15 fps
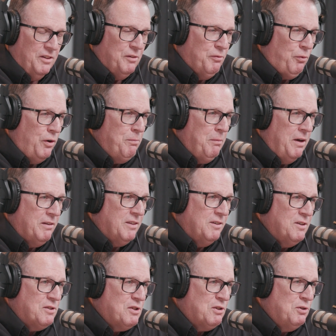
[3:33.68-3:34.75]
of the Free
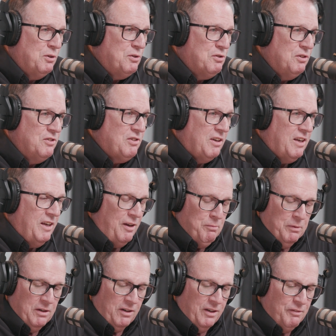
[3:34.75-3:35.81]
Methodists, too, since I gave
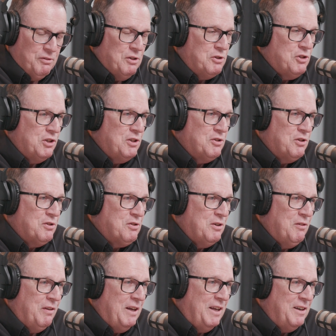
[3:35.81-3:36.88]
my life to Jesus
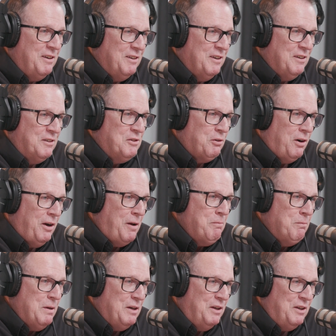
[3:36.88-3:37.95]
in that
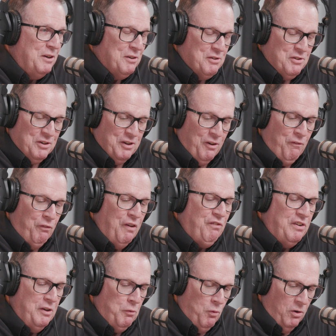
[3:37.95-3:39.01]
tribe many years ago,
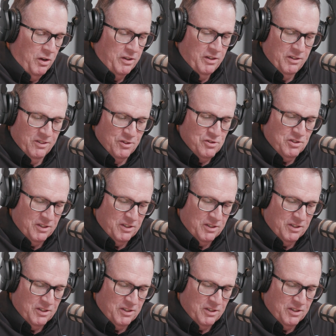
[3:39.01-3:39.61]
51 years